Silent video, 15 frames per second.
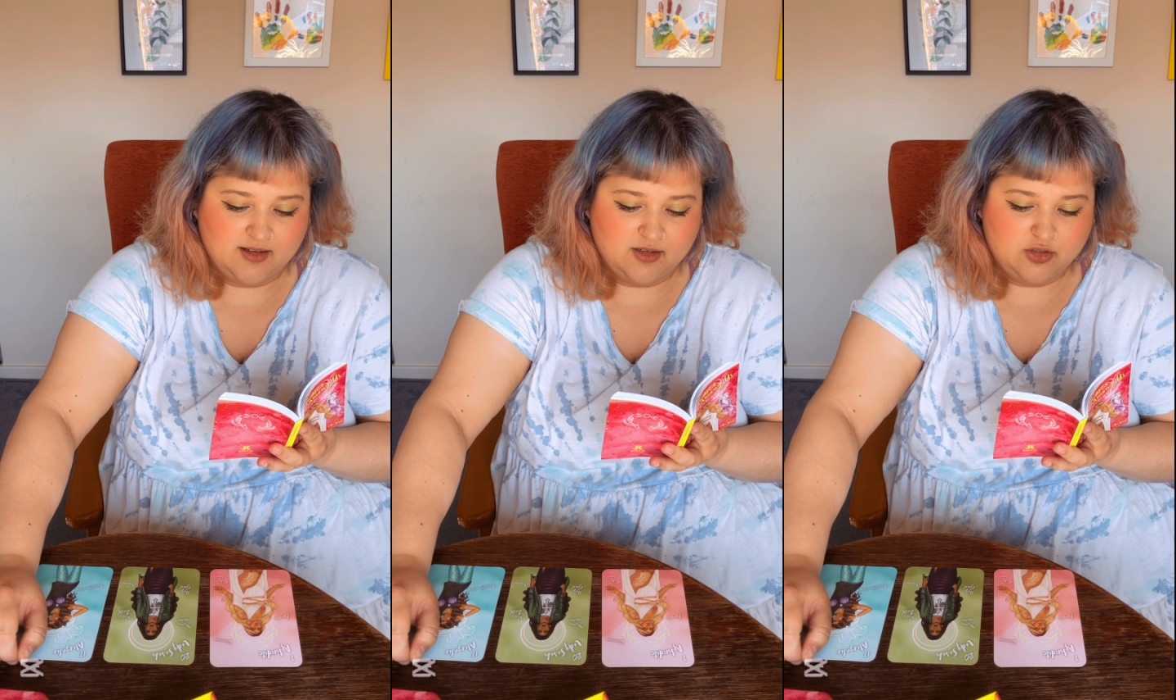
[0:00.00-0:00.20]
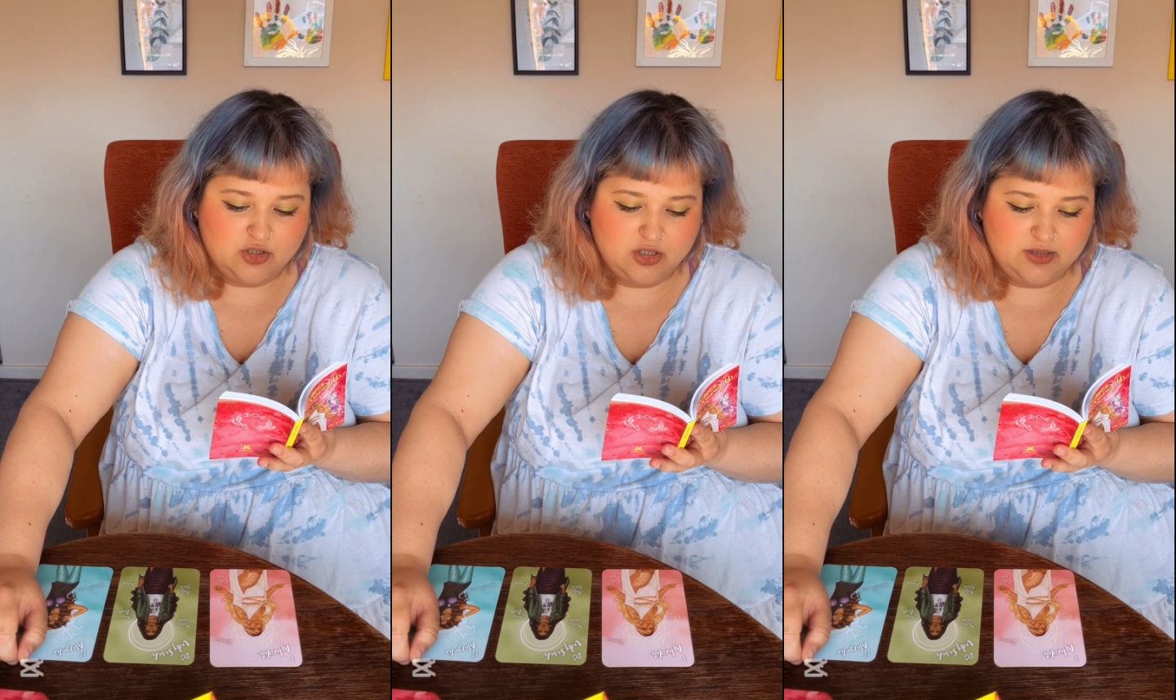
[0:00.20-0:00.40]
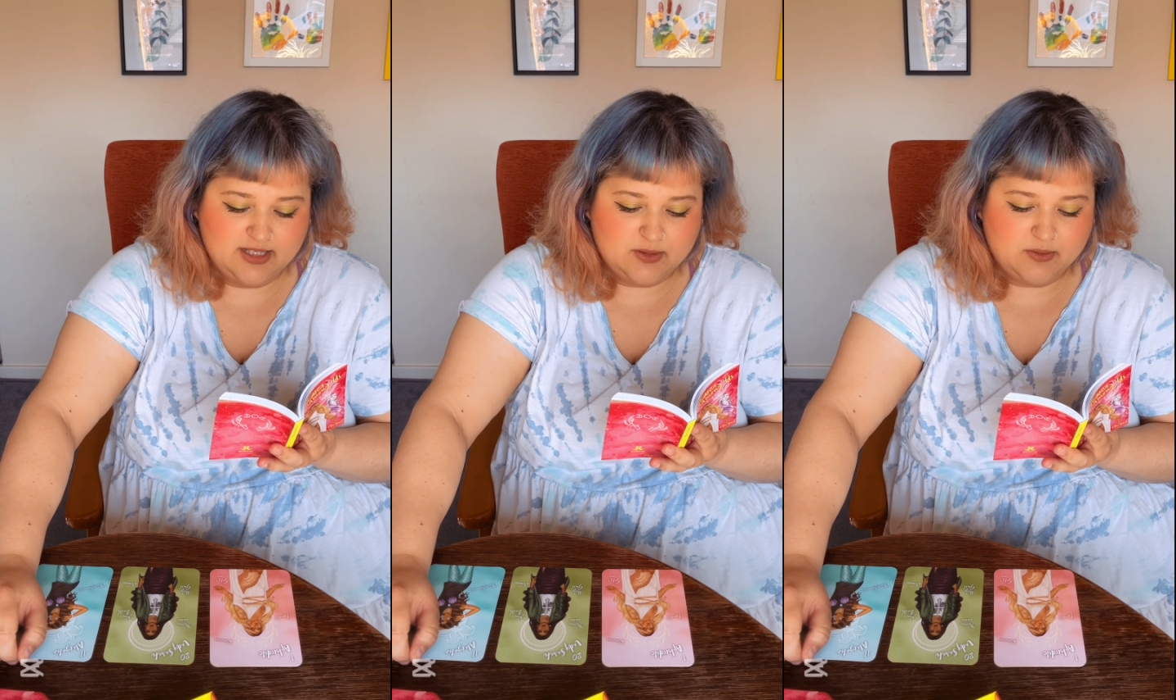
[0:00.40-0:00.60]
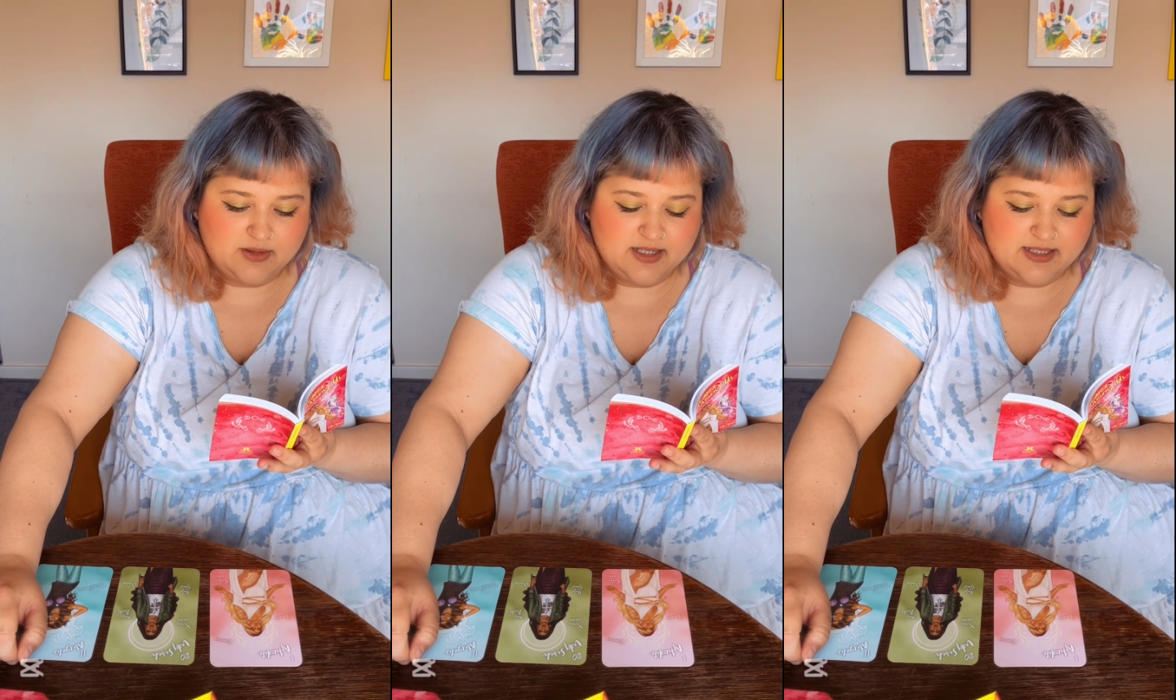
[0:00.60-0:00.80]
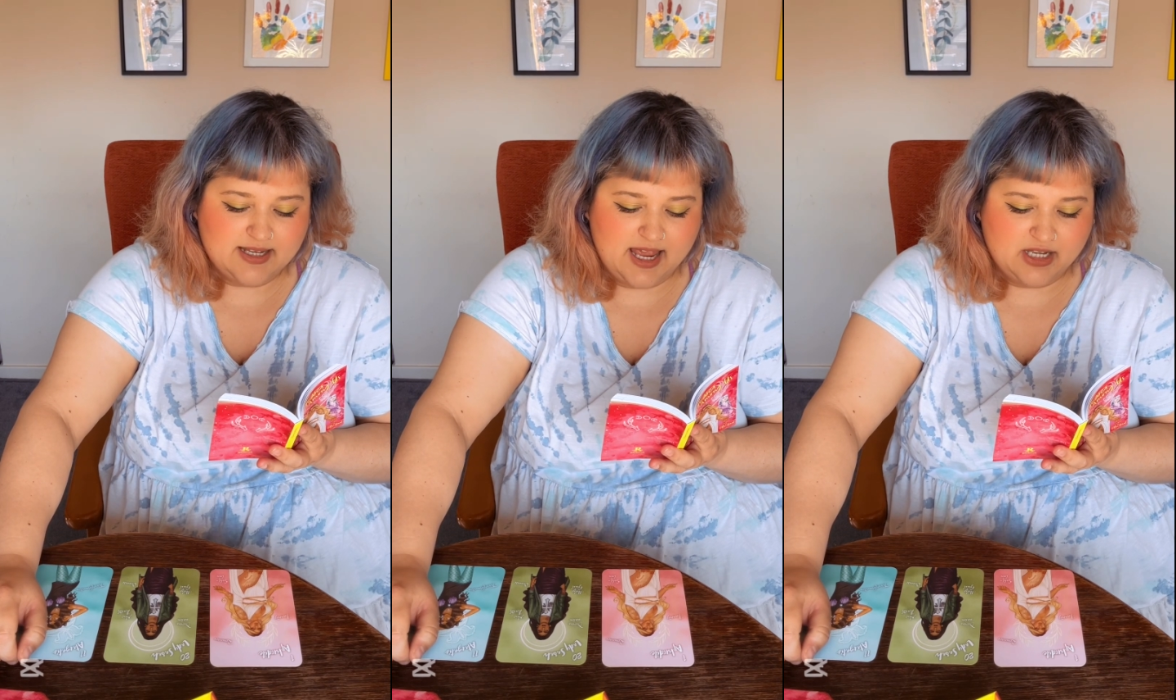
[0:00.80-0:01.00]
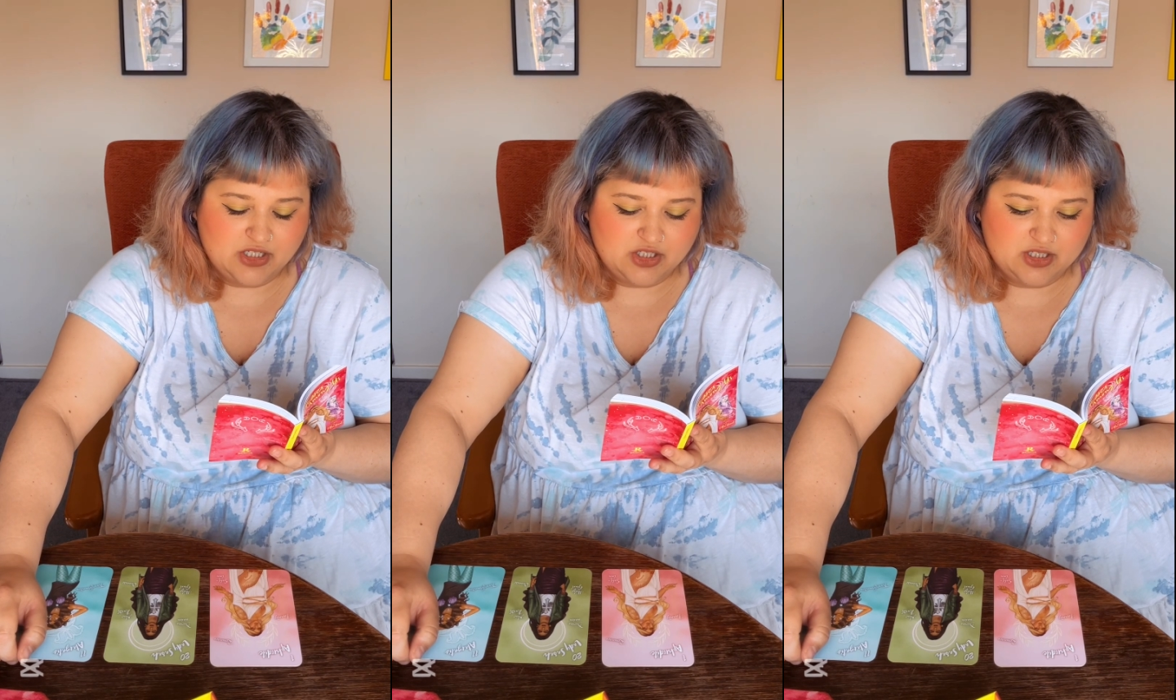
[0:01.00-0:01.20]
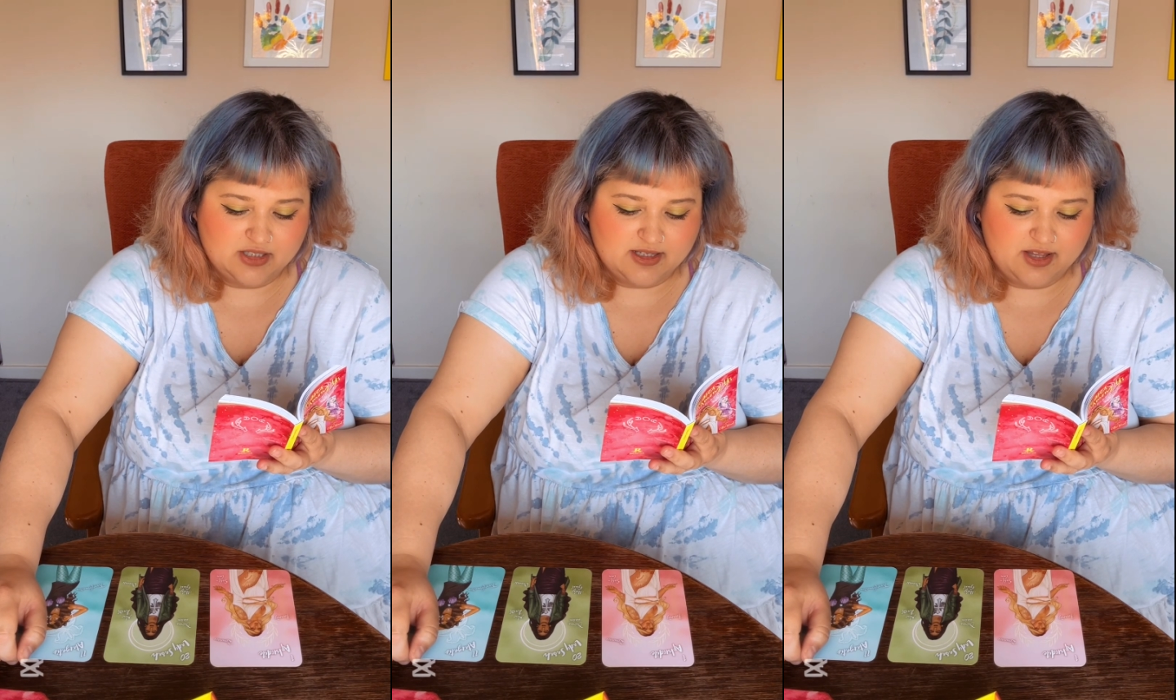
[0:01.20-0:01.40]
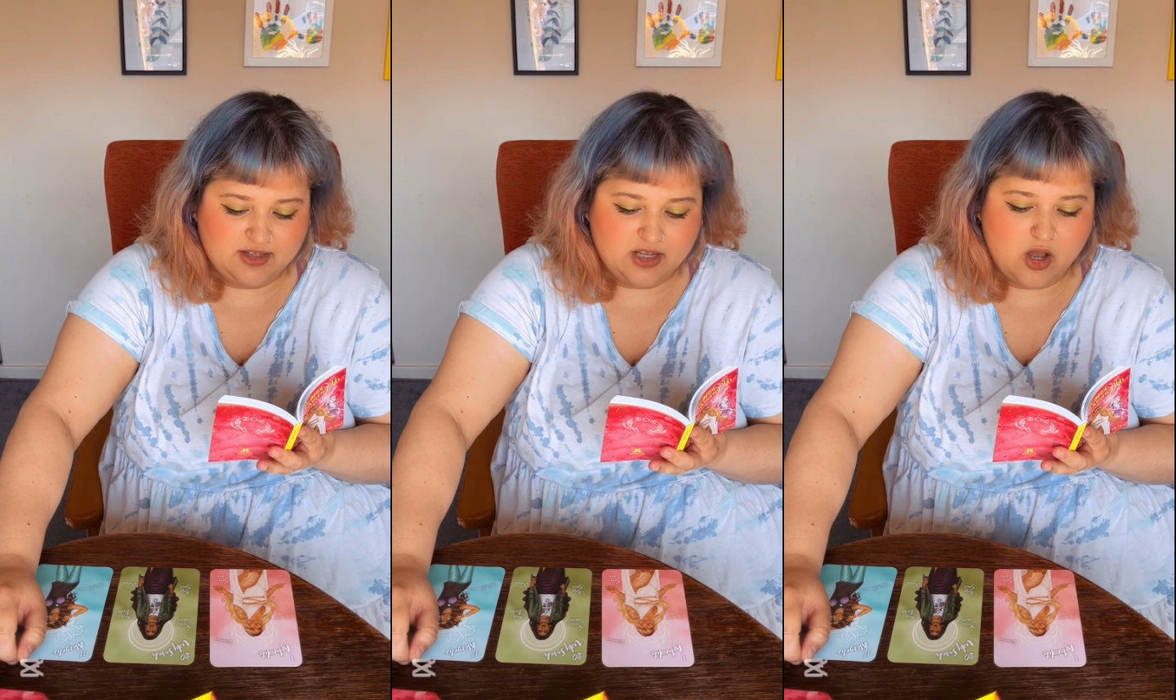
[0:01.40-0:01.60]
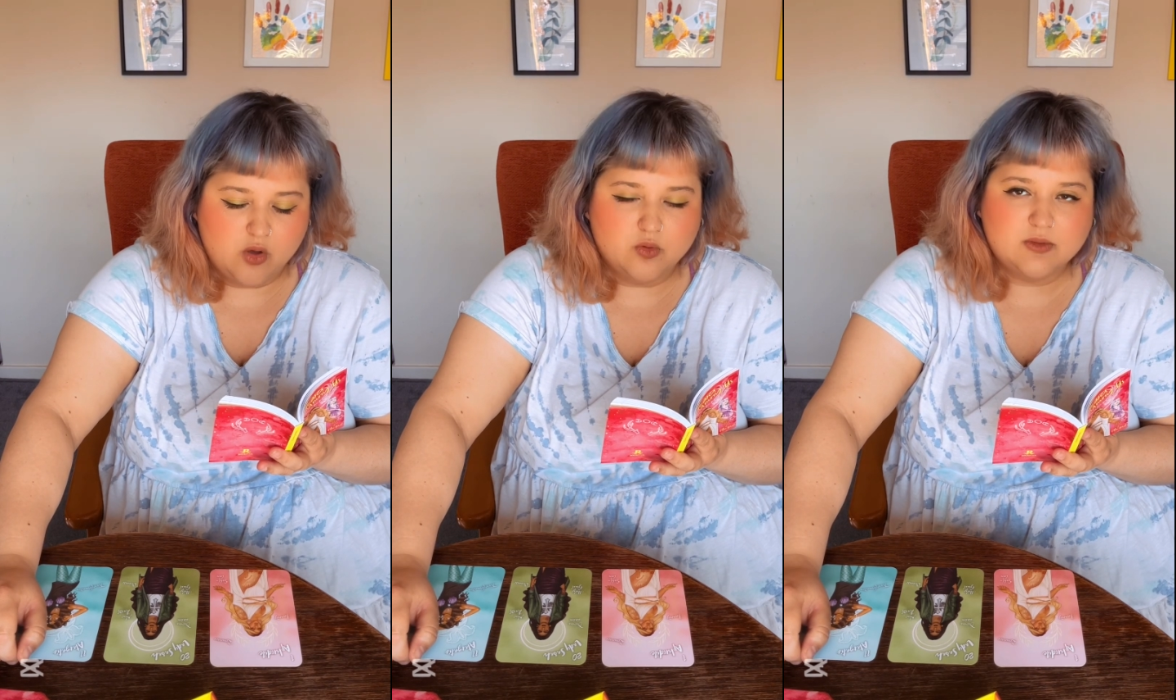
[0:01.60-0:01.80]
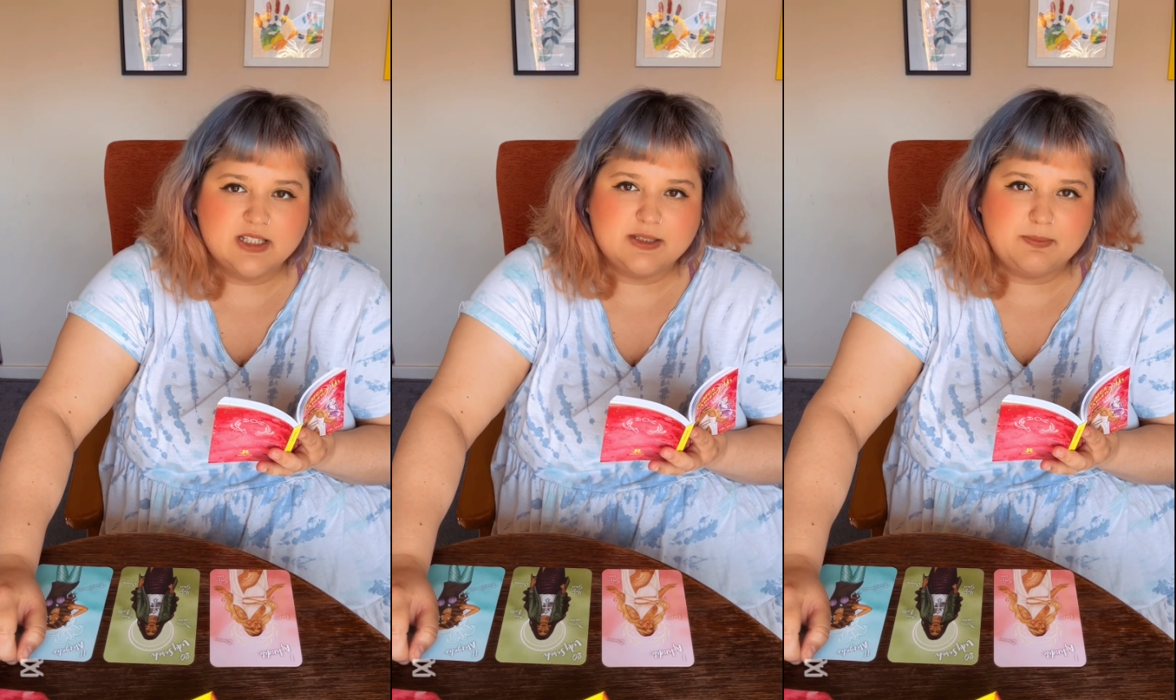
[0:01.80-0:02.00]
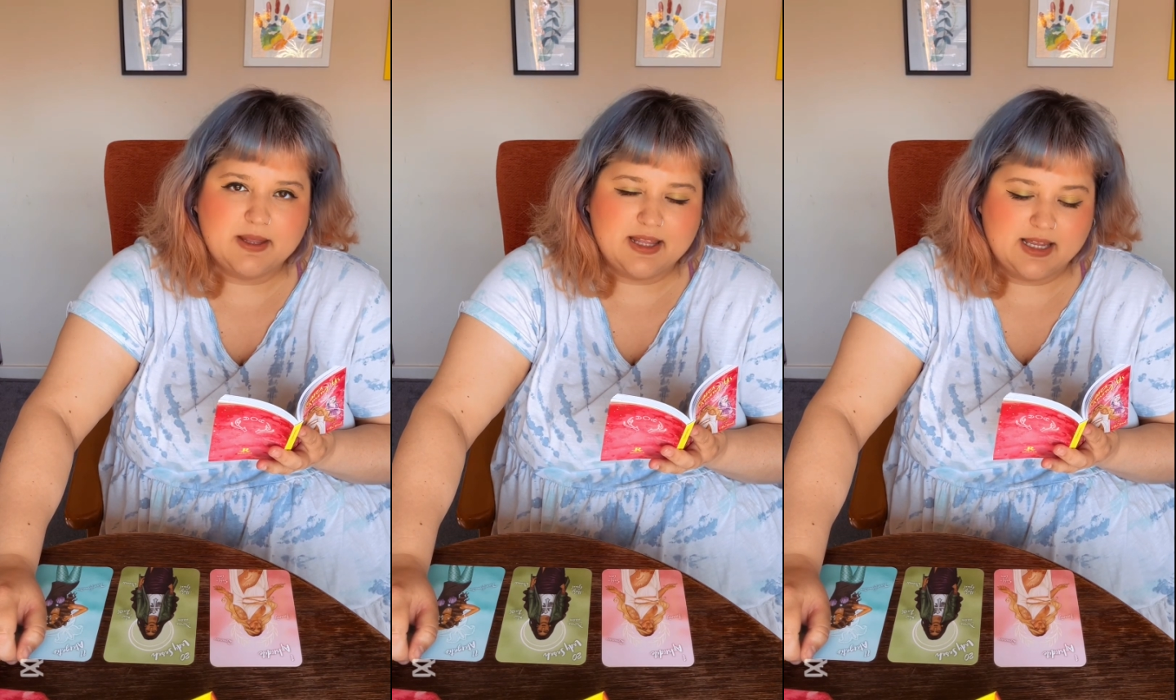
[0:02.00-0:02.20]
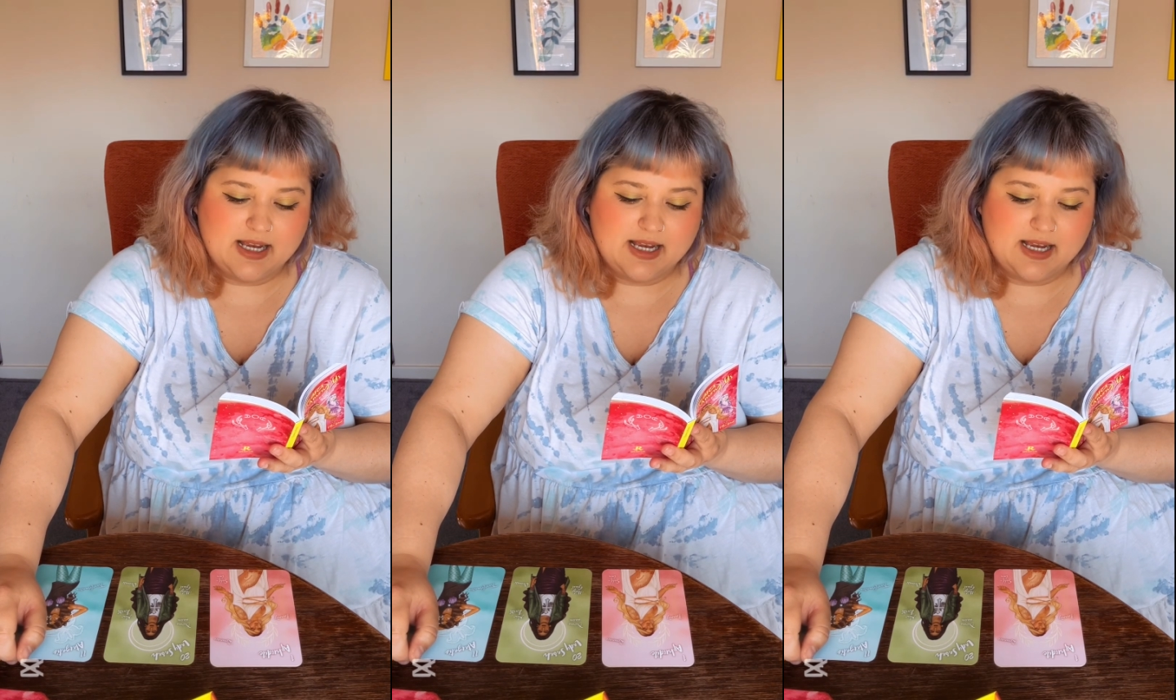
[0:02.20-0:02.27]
Do this with intention that the old is being